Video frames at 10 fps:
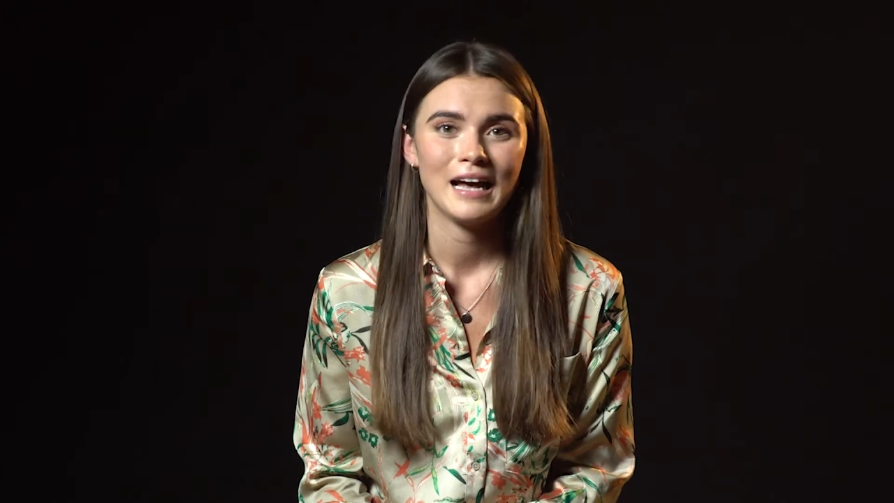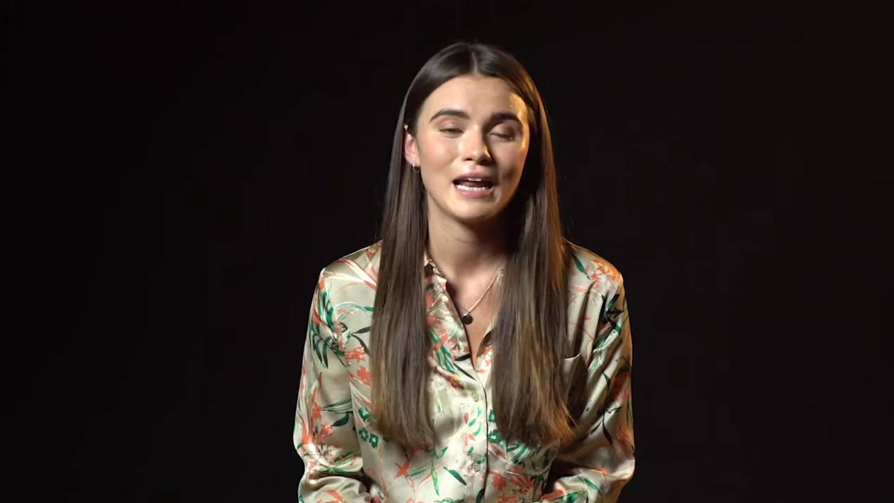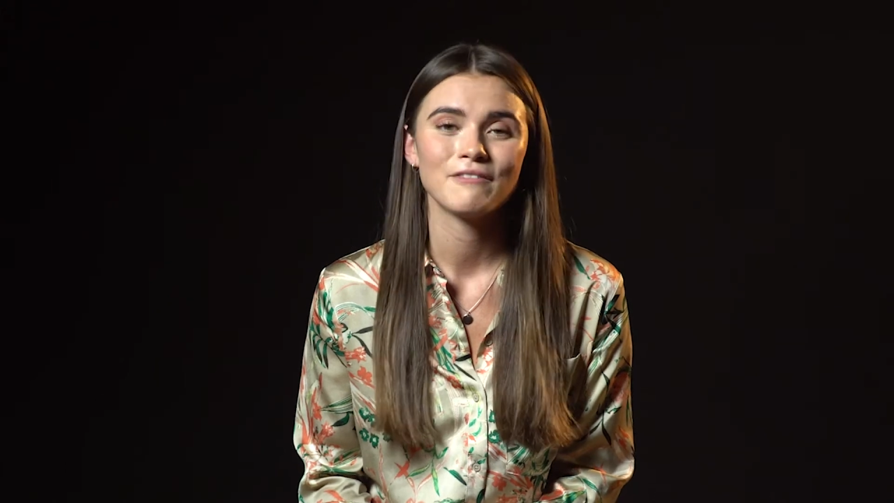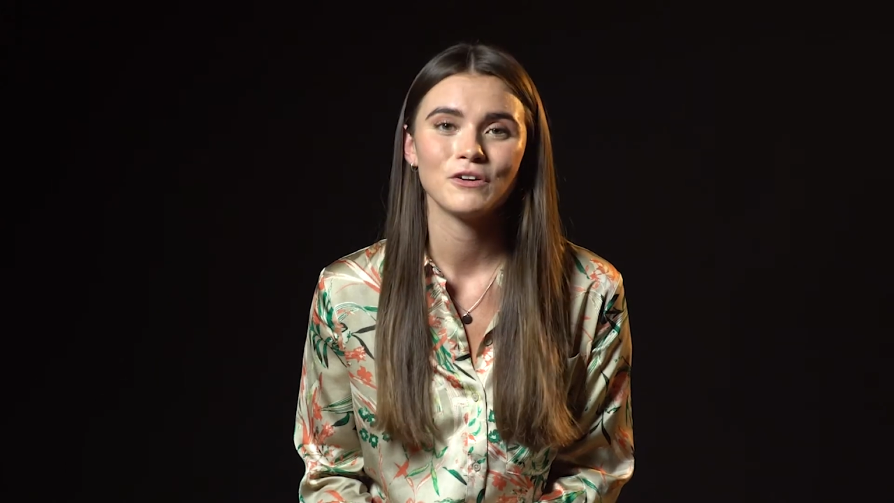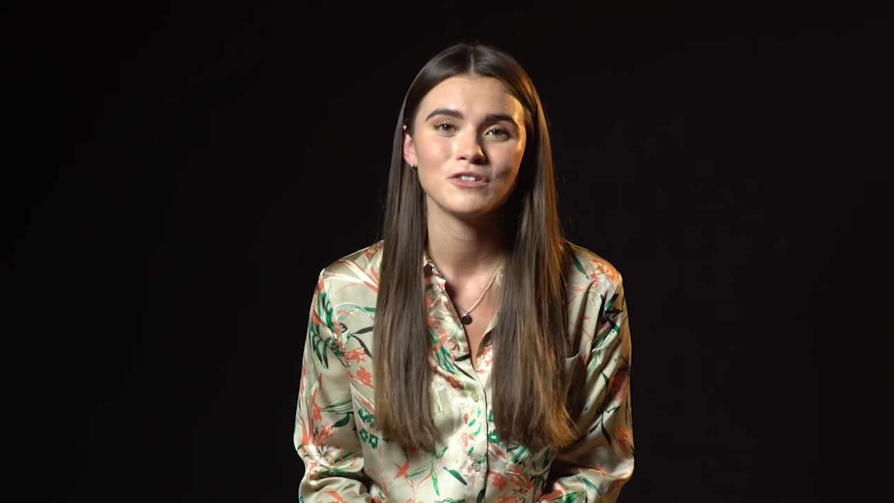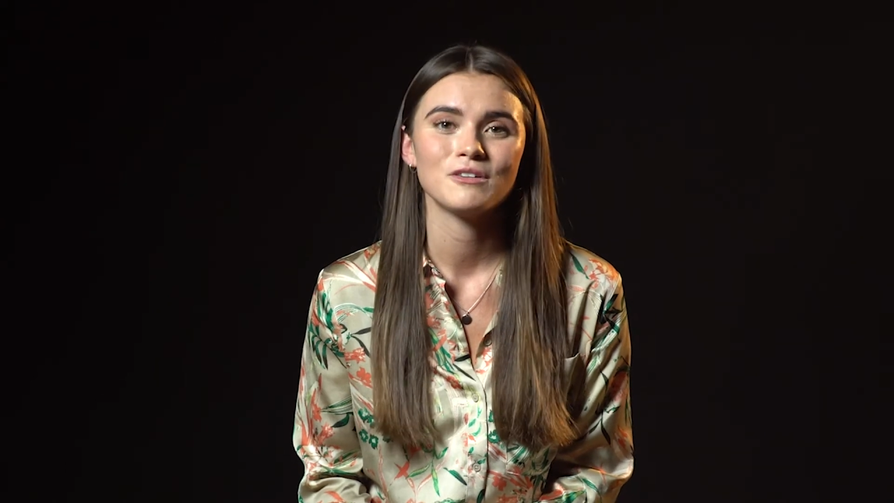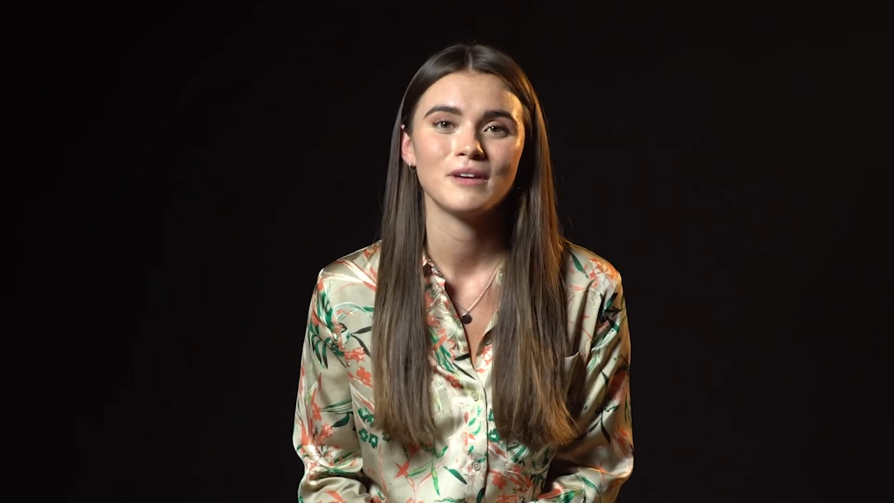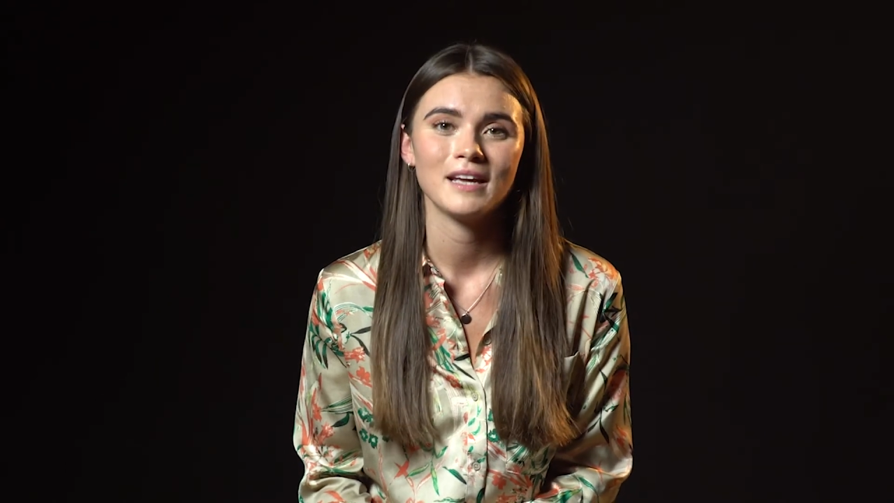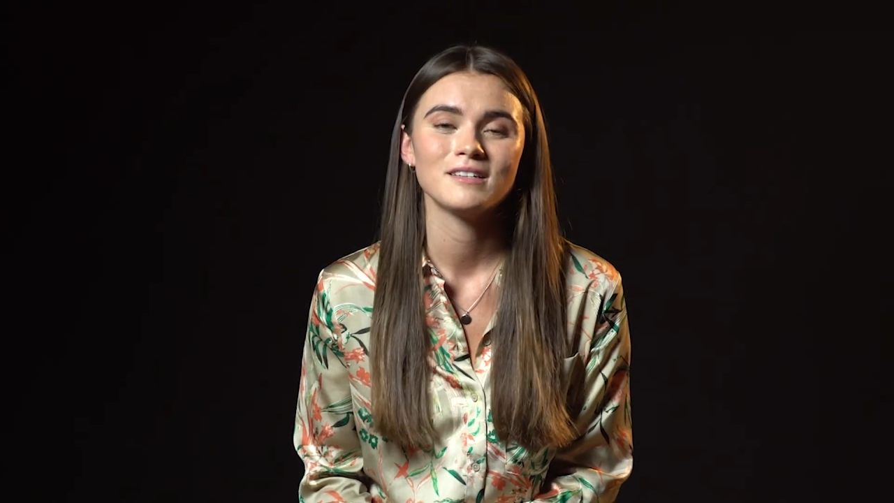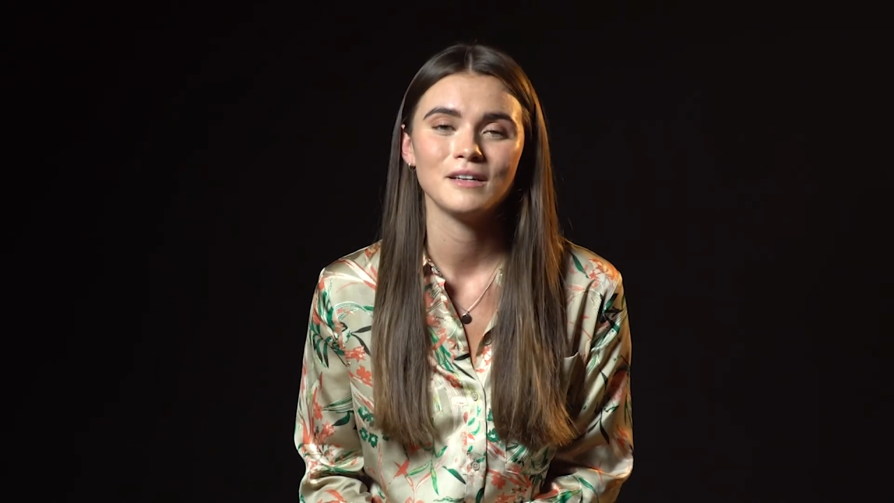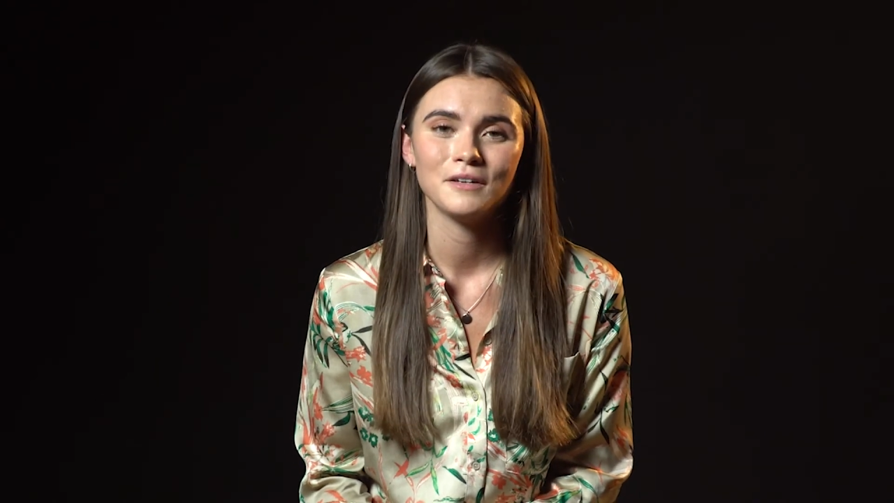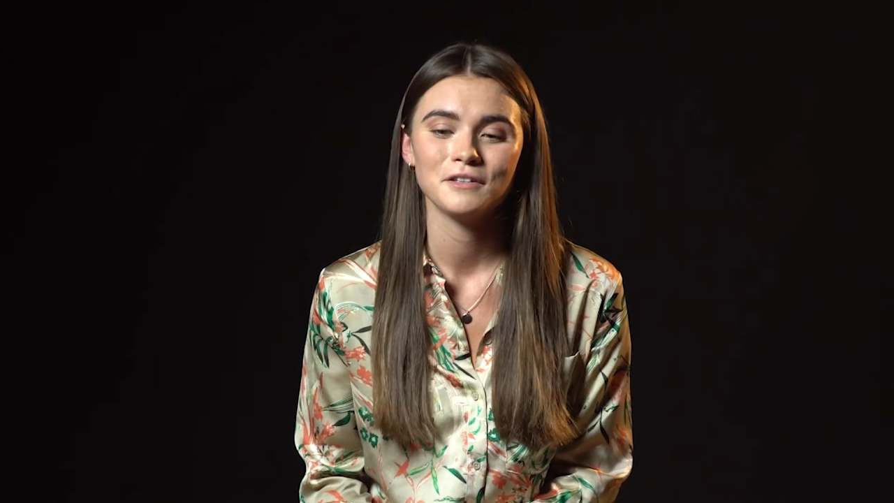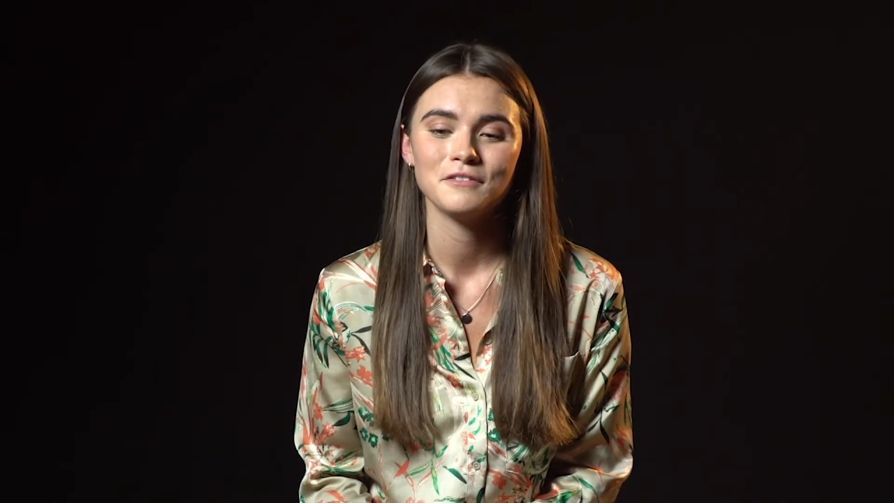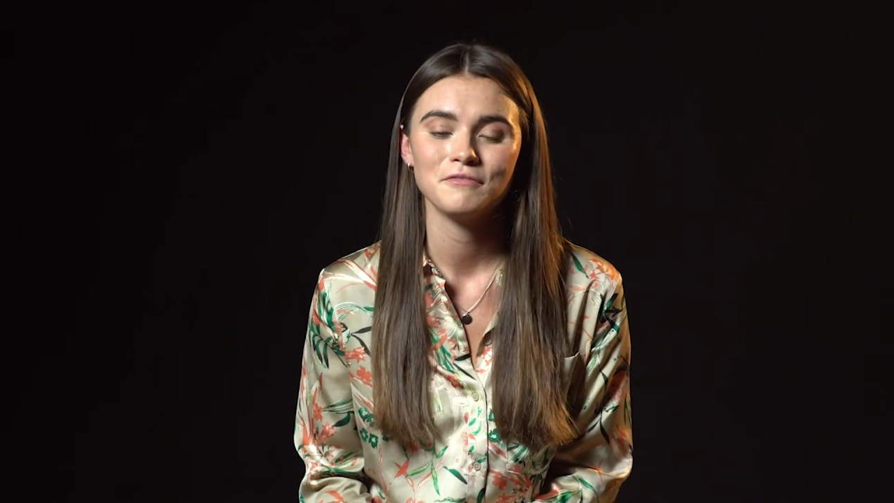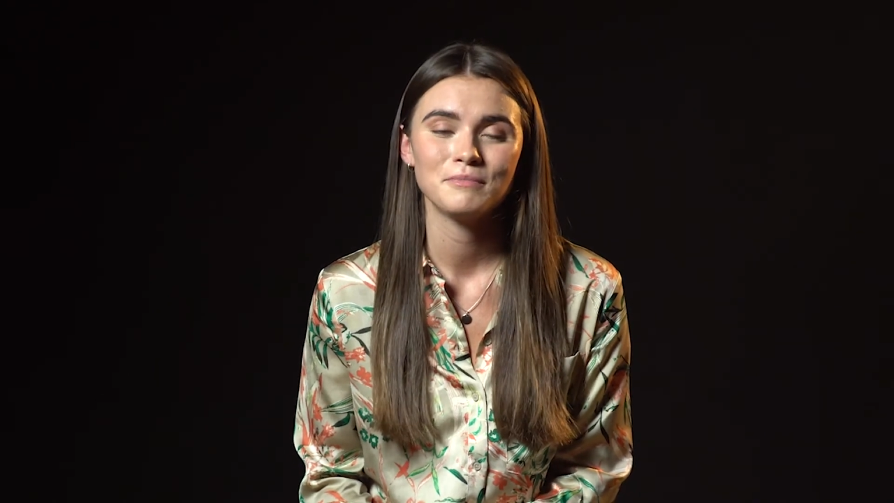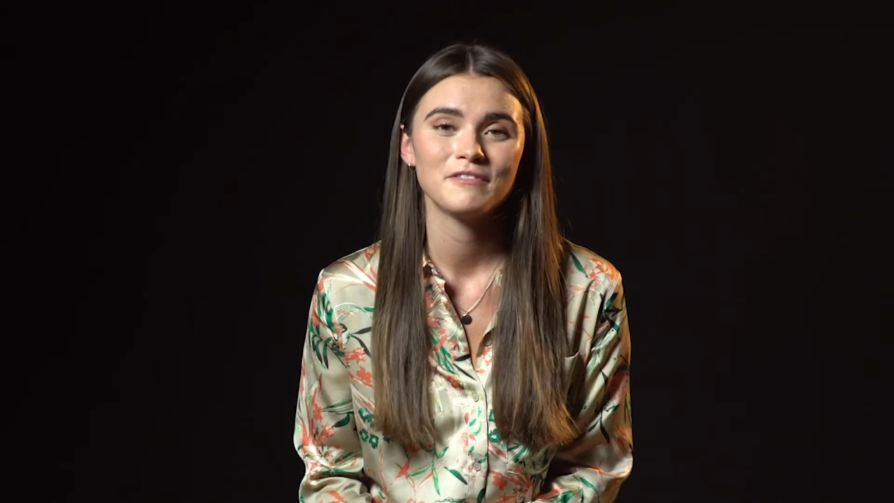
I've also gained a lot of